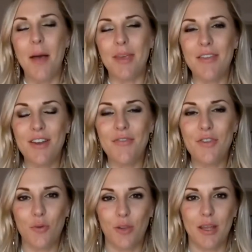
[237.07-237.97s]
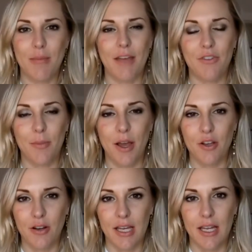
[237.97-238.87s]
Even if you're really mindful about
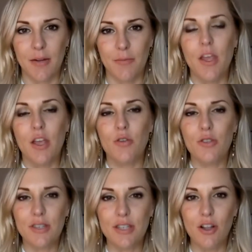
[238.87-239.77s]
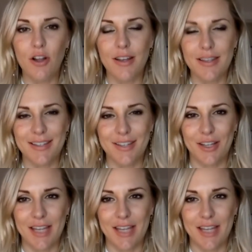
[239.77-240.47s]
your eating, you still aren't necessarily